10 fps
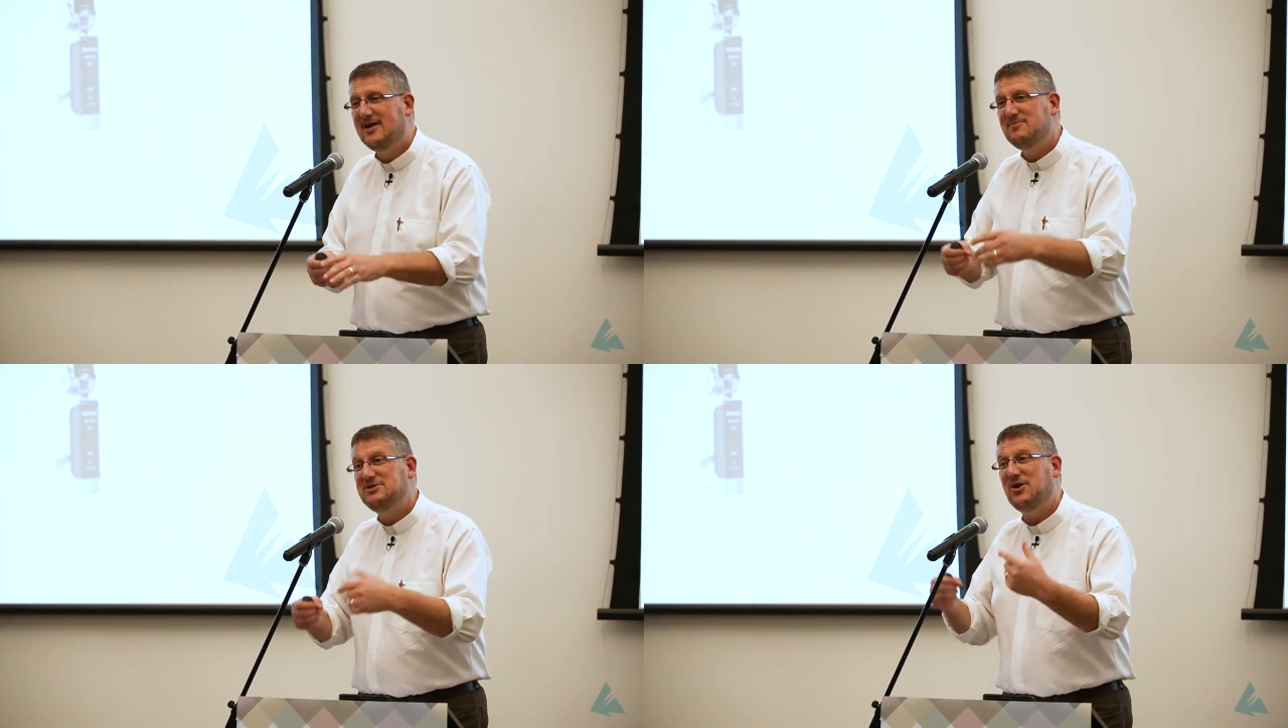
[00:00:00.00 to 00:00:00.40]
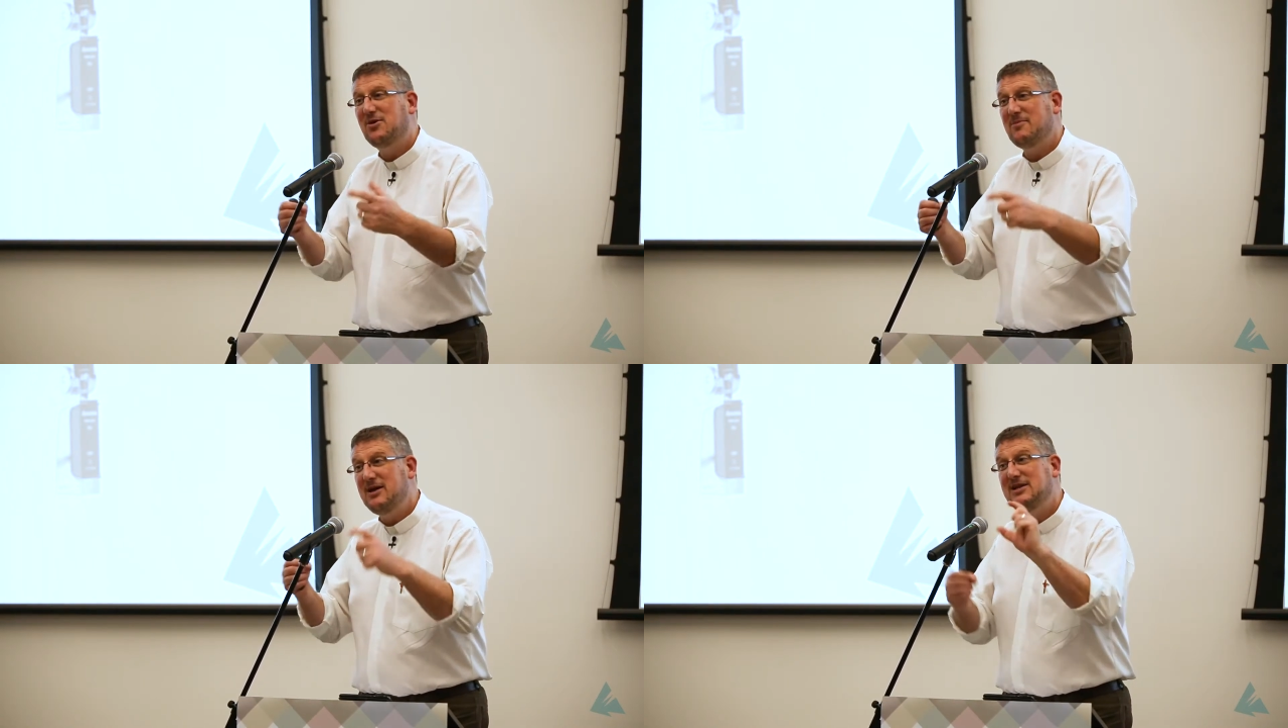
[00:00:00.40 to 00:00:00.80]
but you know
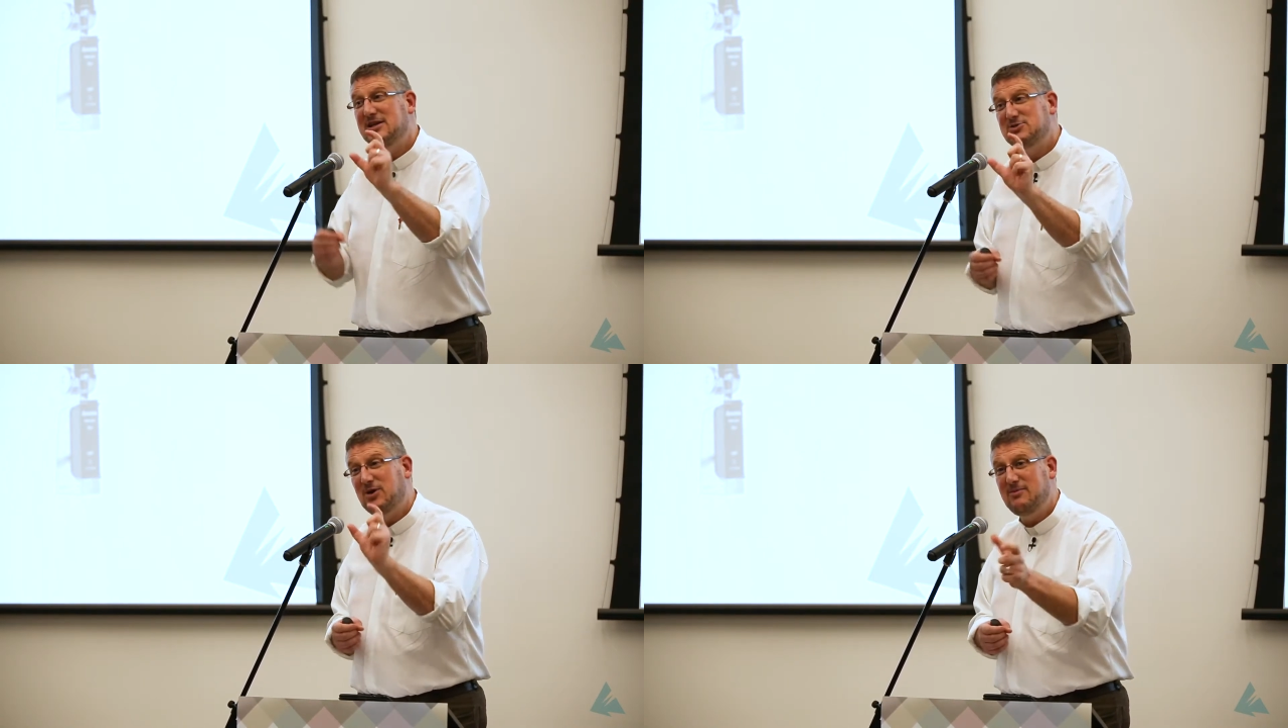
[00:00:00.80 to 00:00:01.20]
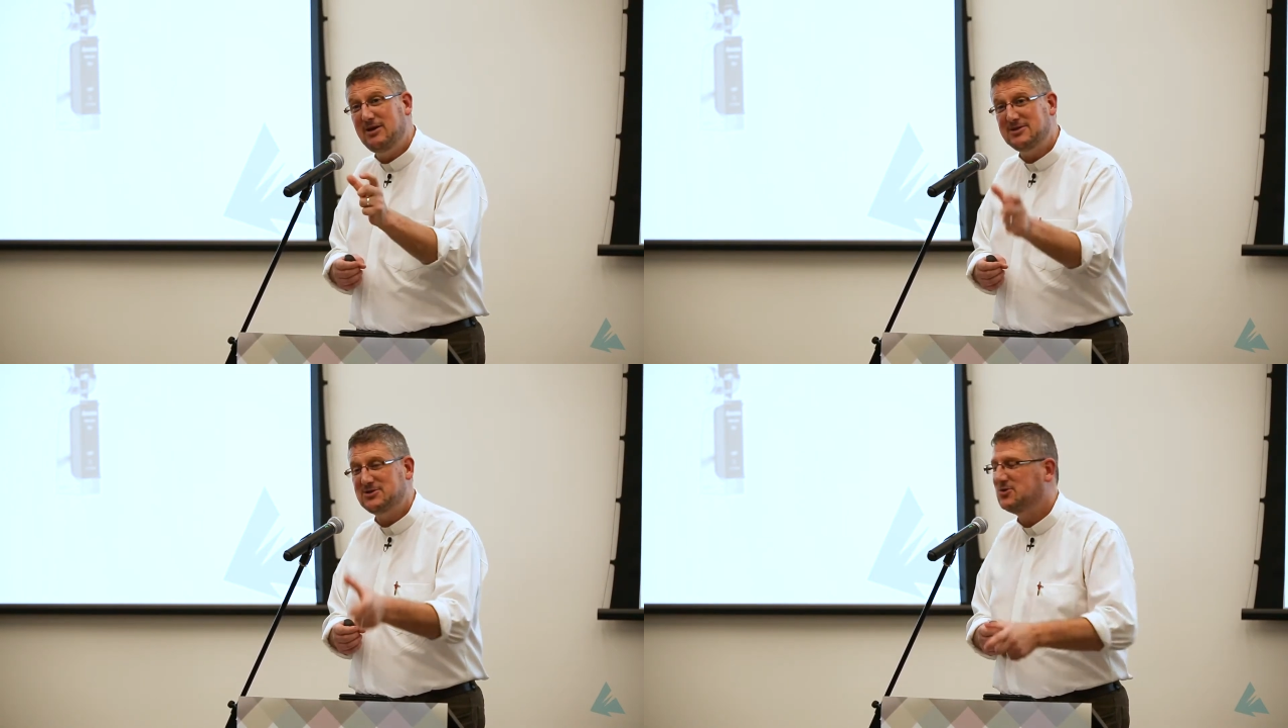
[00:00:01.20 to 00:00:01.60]
what I mean, you know, 20
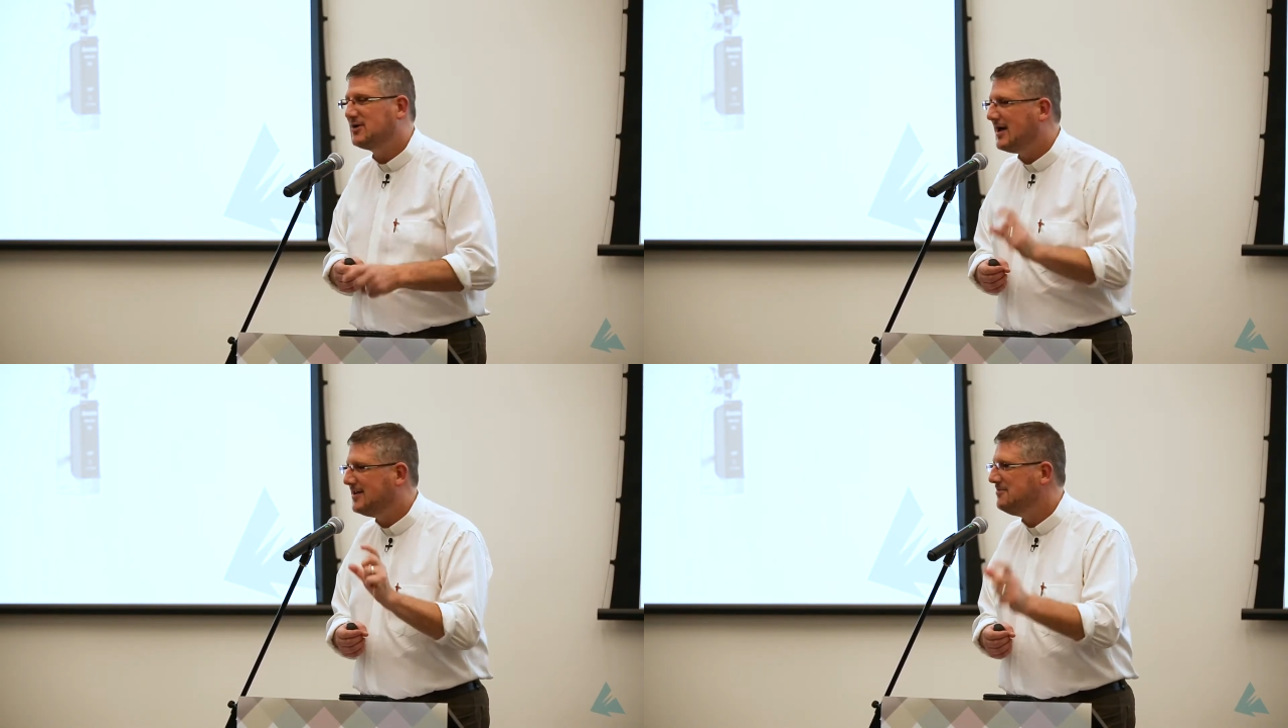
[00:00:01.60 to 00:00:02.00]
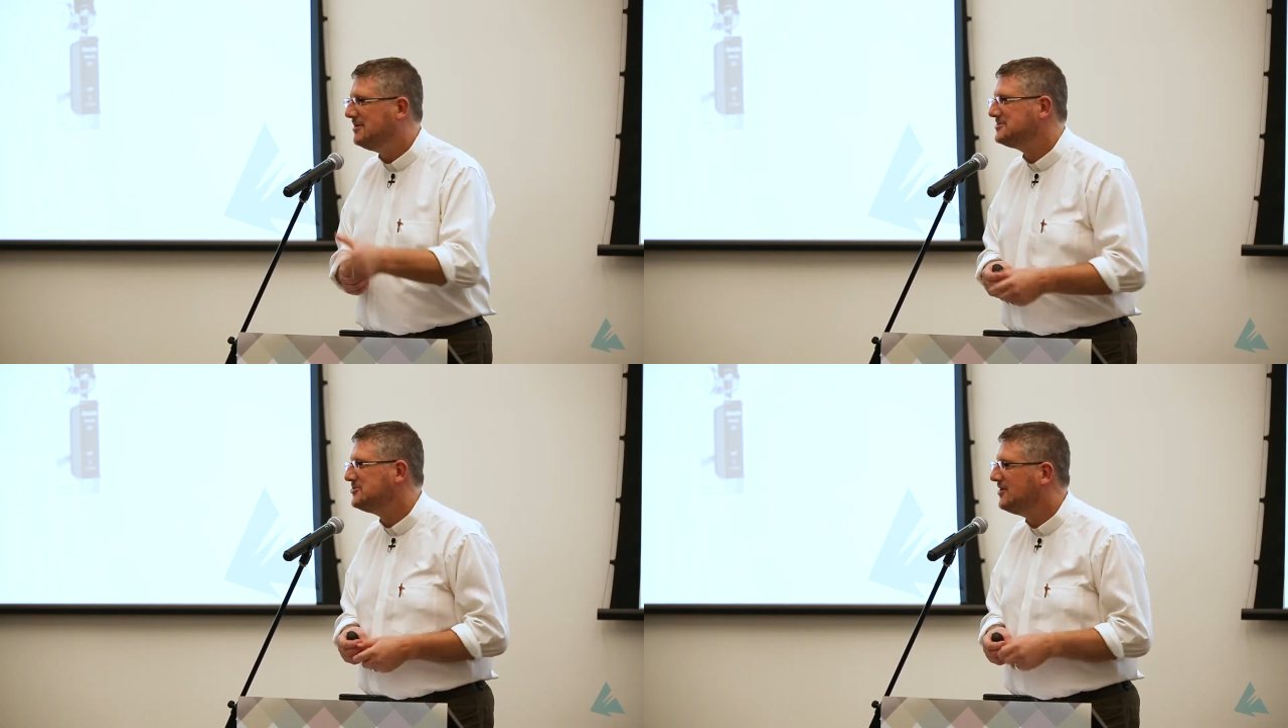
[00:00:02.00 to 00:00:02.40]
minute talk, 80
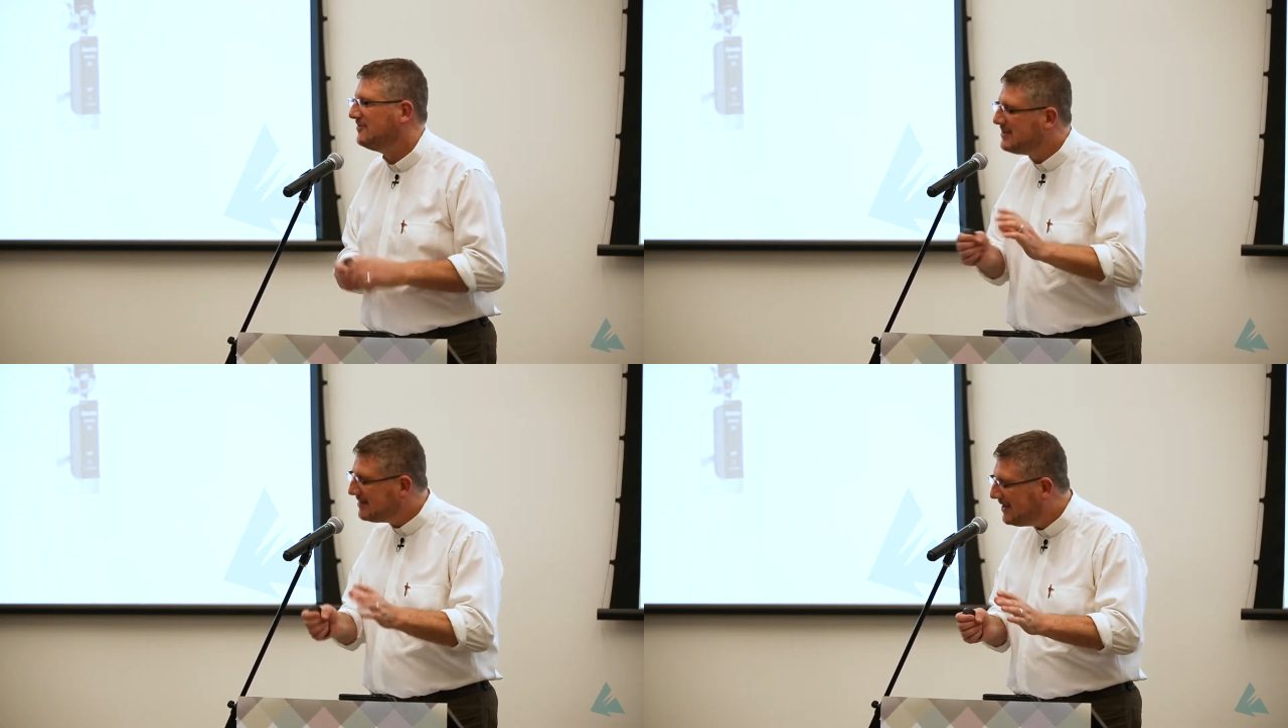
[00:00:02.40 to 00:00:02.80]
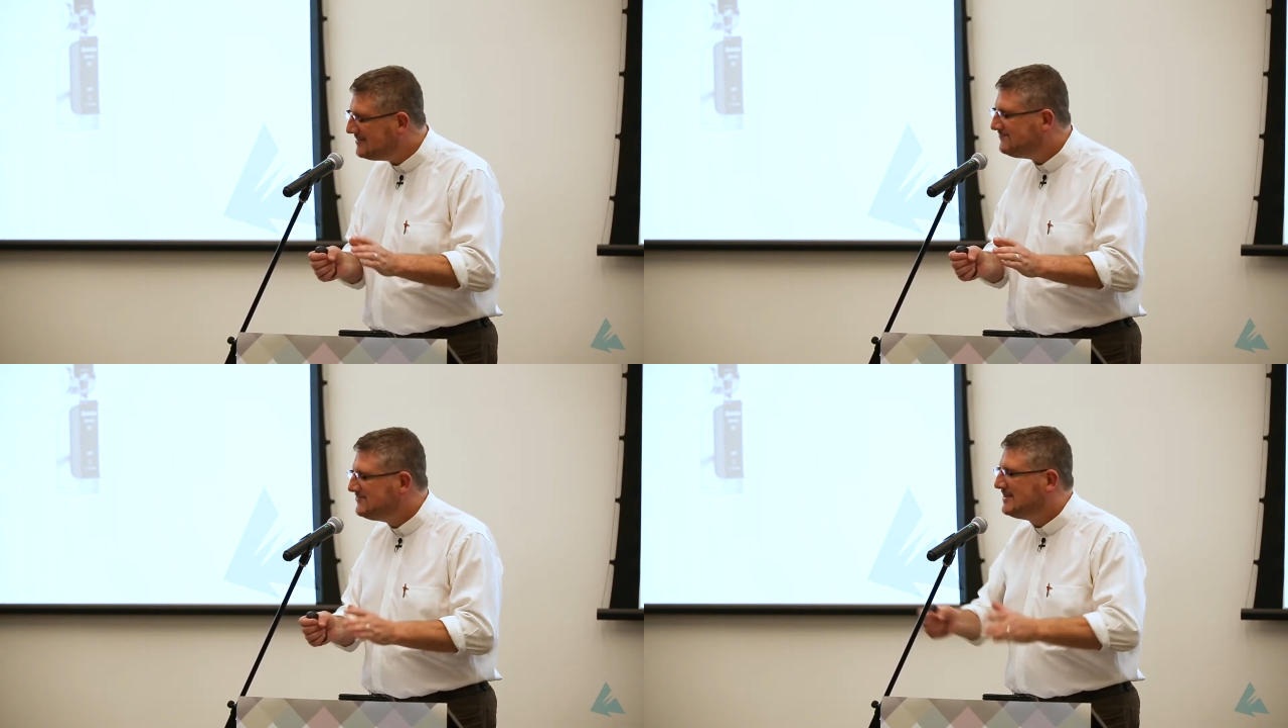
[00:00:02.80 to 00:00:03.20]
minute talk, I've done that,